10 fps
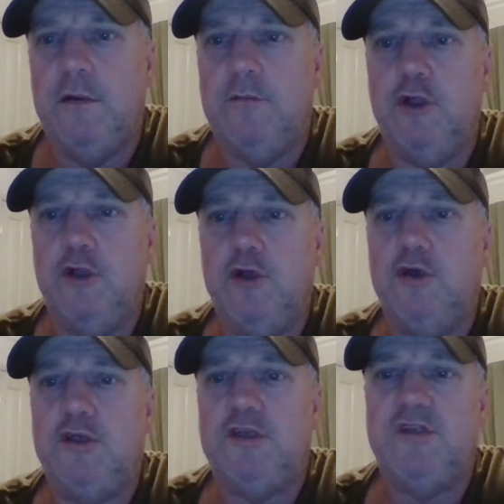
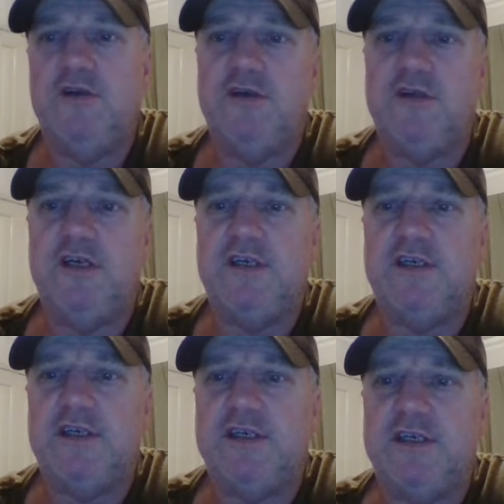Malures,
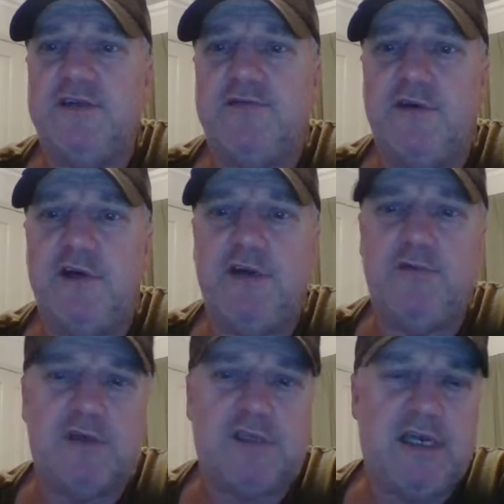1963.
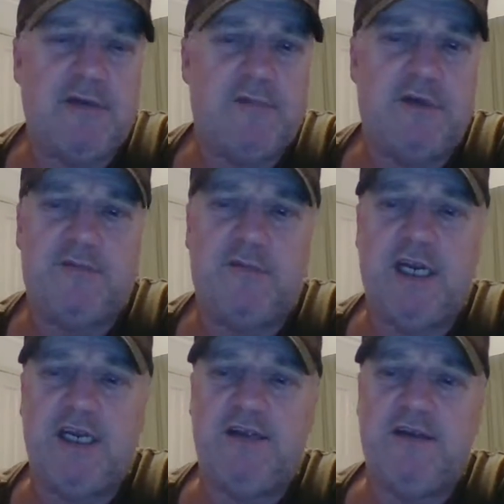What's happening,
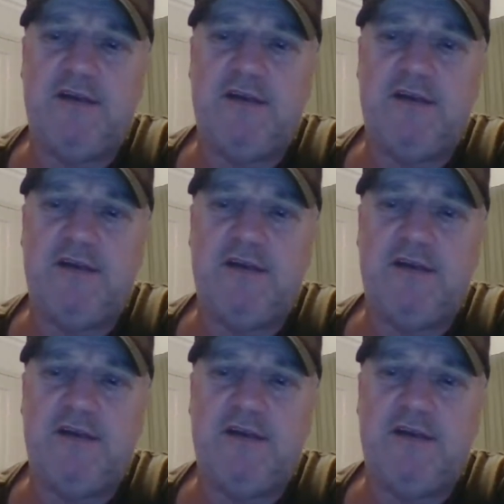mate?